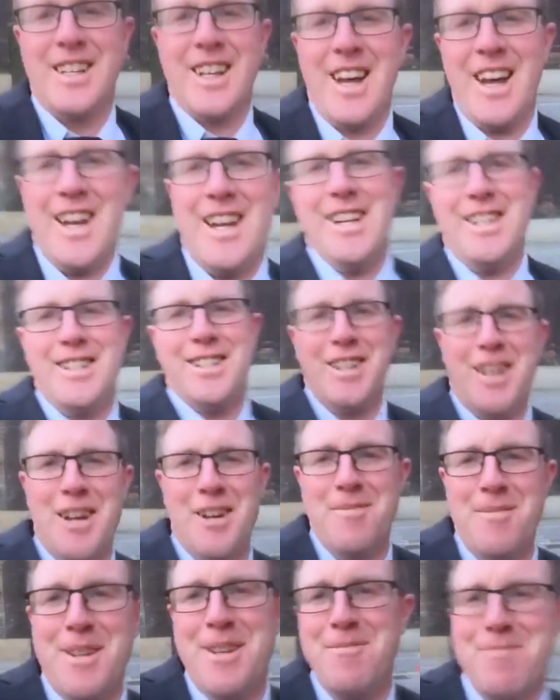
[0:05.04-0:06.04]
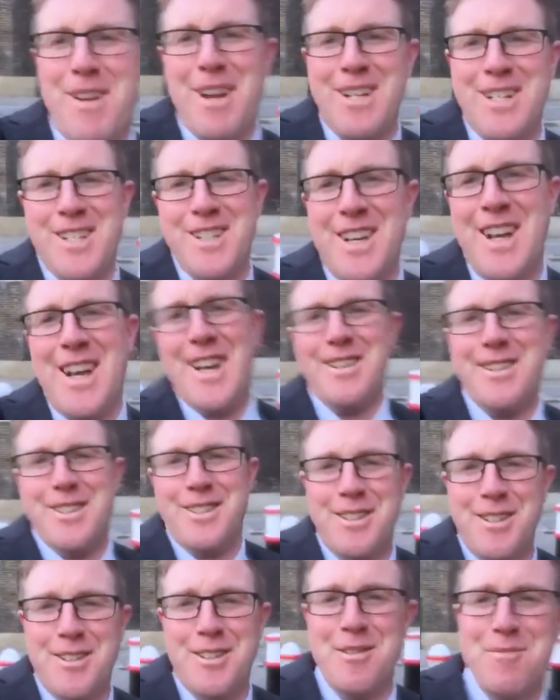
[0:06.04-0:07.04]
Okay, so I'm in Mansion
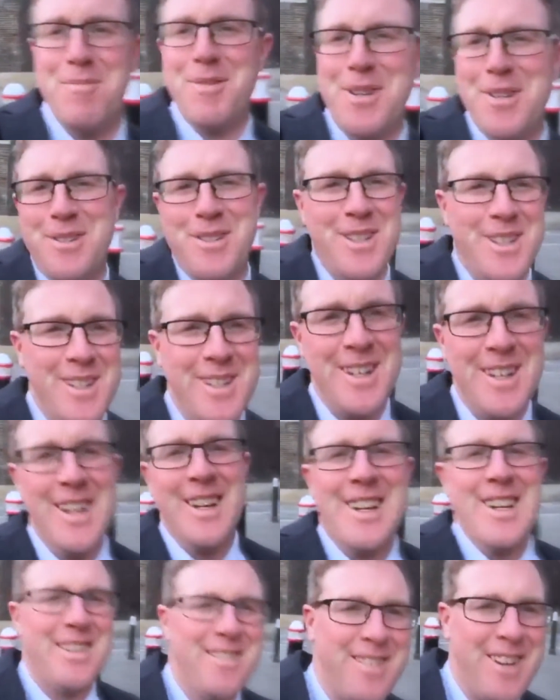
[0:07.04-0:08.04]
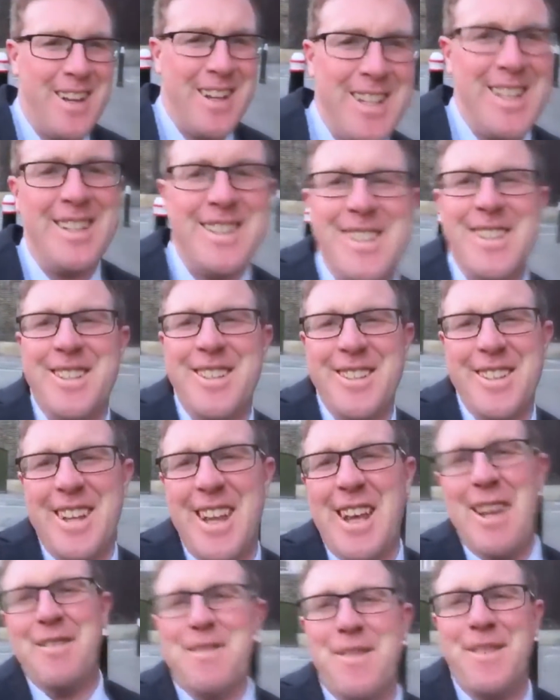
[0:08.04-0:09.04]
House, suited and booted, ready to
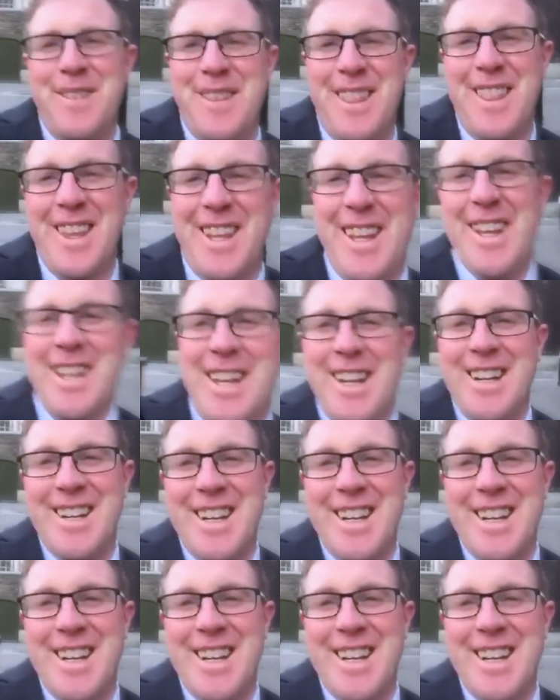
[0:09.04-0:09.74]
give the